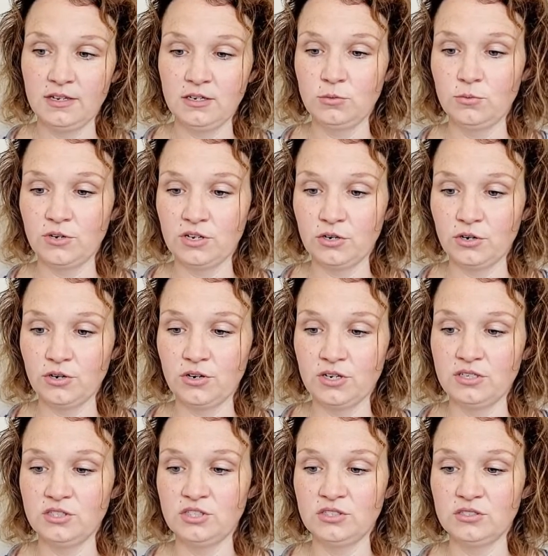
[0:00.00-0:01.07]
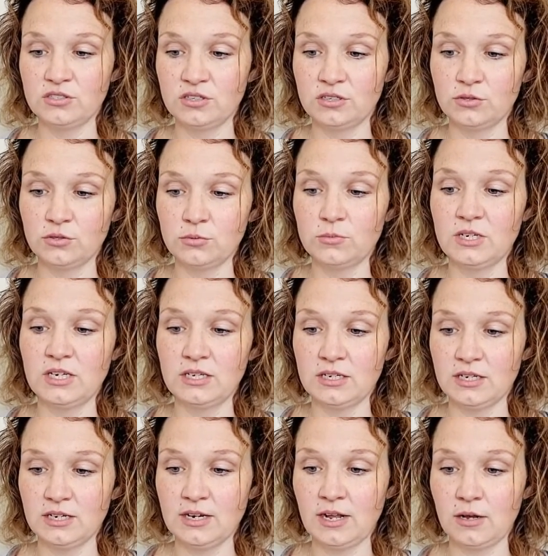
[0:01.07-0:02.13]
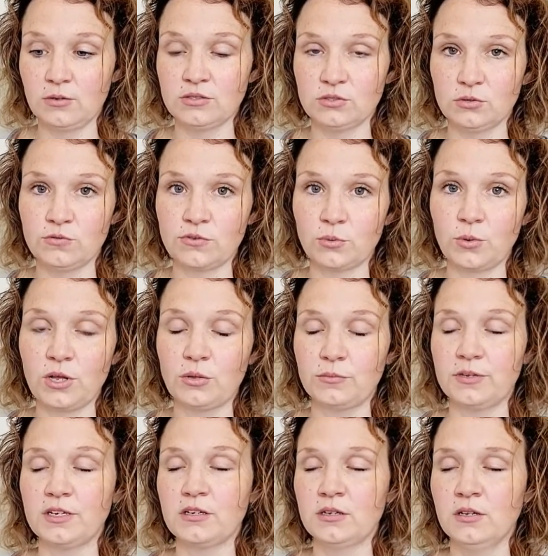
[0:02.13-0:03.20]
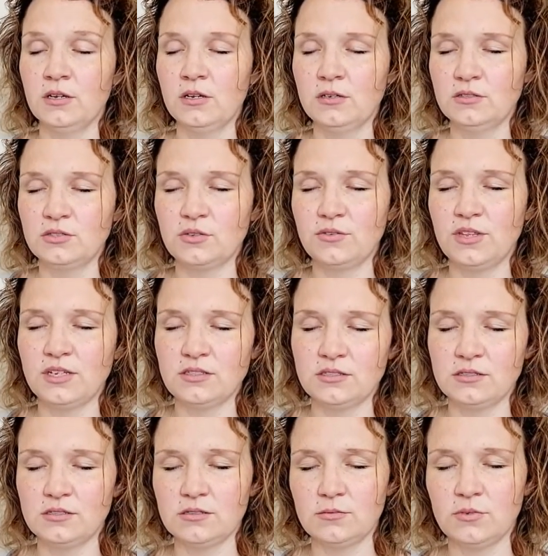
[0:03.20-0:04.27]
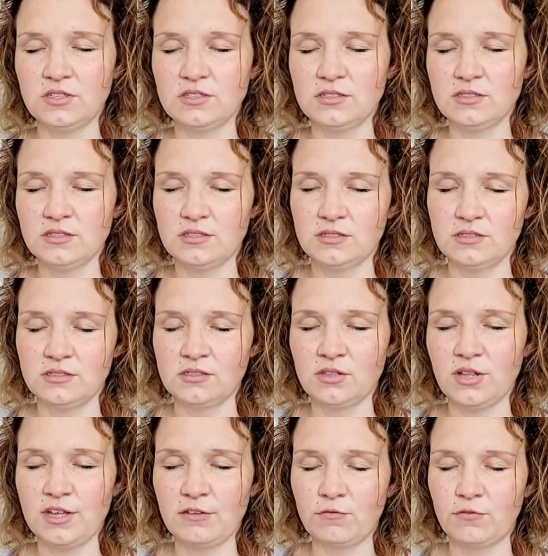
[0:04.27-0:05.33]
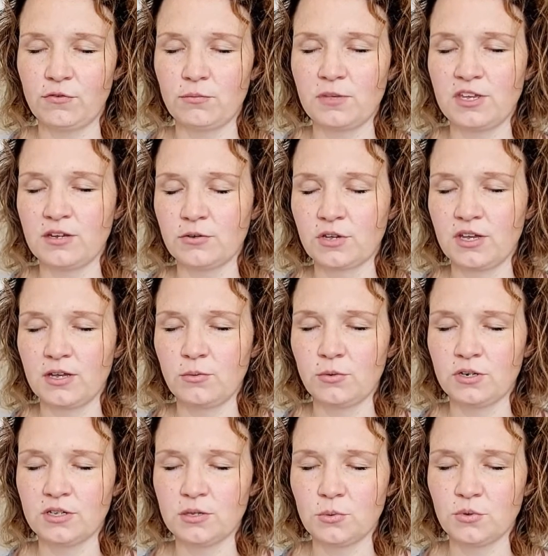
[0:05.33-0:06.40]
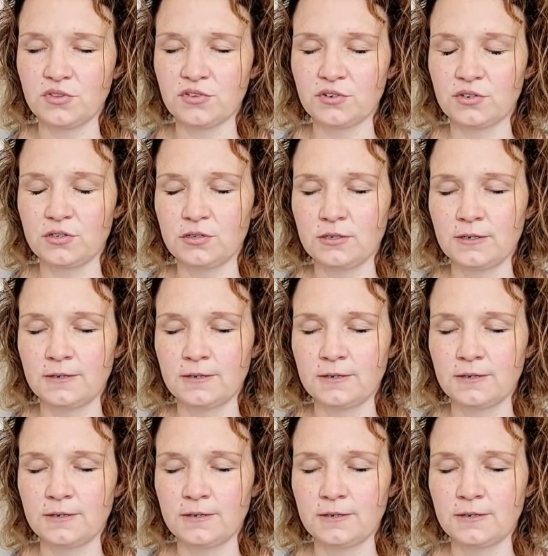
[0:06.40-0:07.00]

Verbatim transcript: you bring her in, she's going to illuminate it, and now it's overwhelming. So that's what this is like for me, okay, working with her.